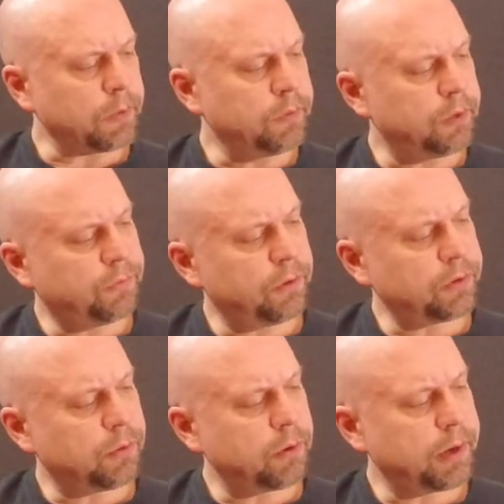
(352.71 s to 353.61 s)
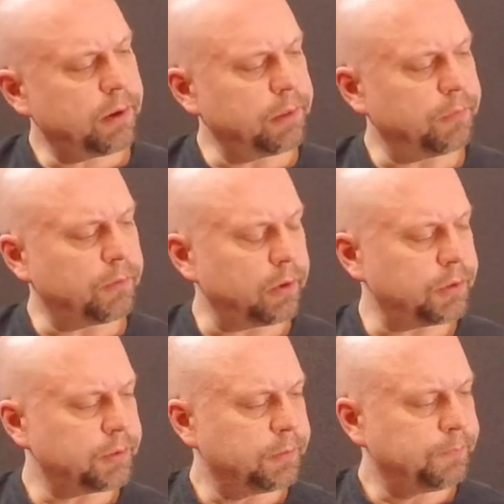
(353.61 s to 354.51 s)
this first chord here in the
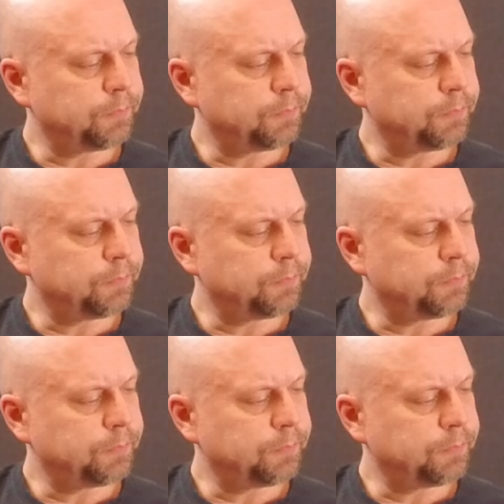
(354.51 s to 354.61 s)
verse,